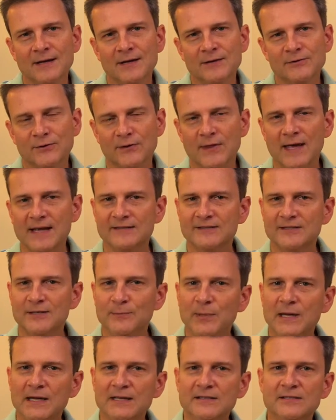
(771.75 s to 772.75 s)
So that's the
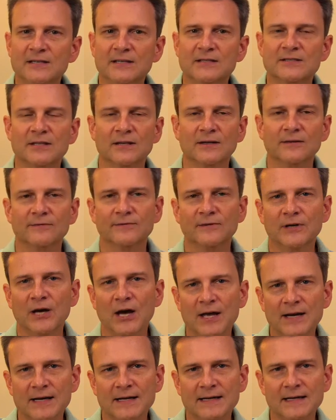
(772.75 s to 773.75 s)
basics of
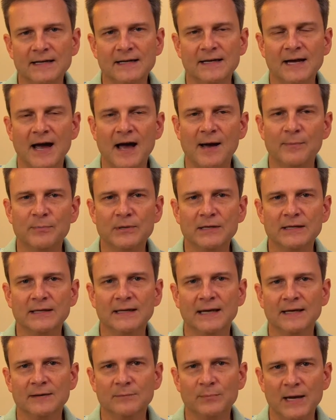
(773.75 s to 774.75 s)
cutting,
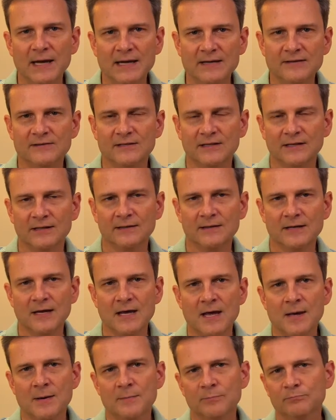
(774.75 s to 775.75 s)
copying, and pasting.
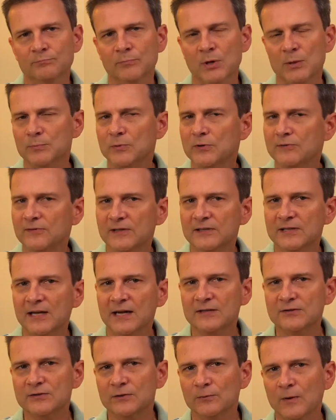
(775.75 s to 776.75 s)
But moving
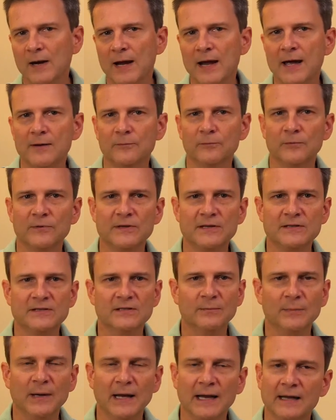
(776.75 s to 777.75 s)
text around with these
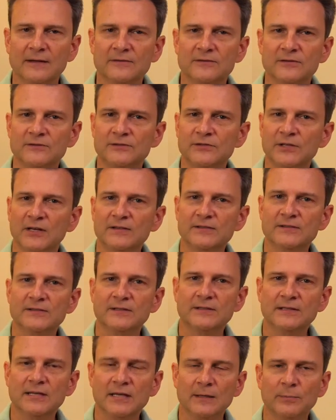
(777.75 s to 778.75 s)
commands is just
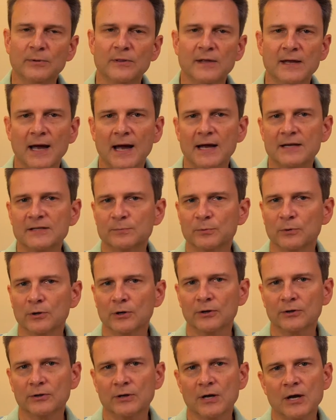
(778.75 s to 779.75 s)
the tip of the
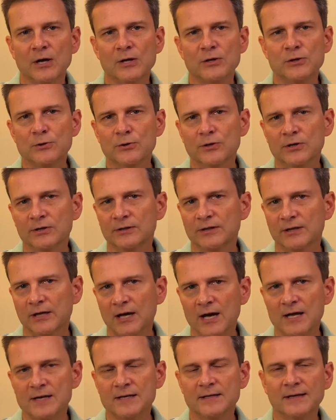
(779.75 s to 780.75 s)
iceberg you can
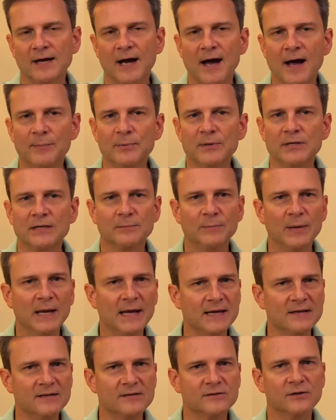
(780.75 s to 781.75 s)
cut, copy, and
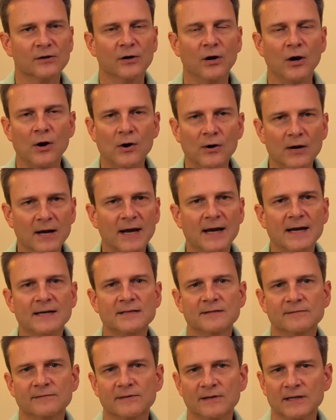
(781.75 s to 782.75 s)
paste all
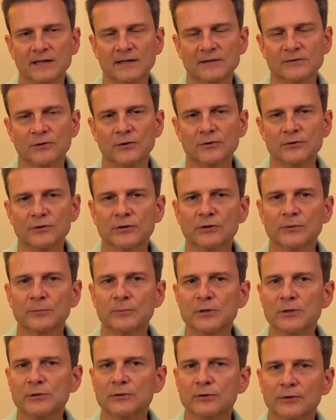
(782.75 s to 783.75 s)
kinds of things on your
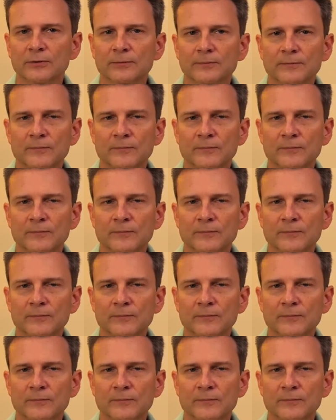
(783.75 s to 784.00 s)
computer.